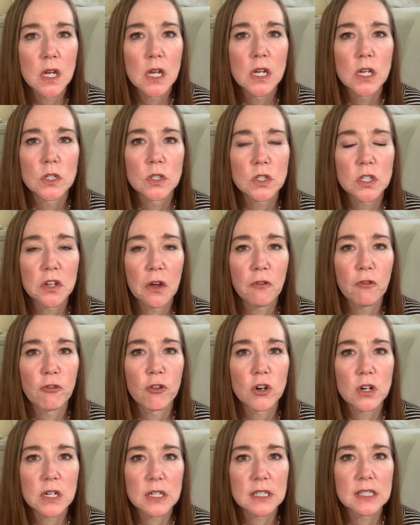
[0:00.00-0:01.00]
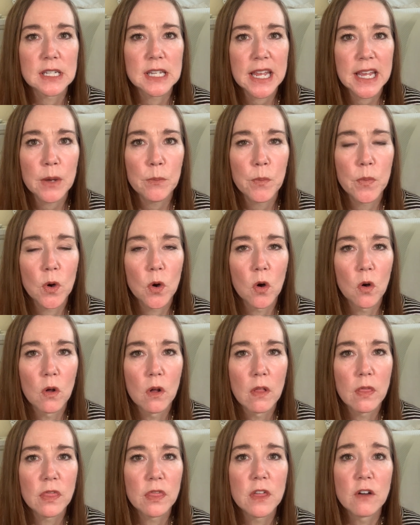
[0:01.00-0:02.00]
So for
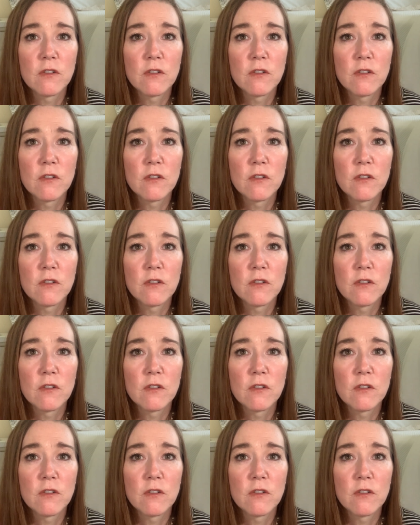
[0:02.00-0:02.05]
example, the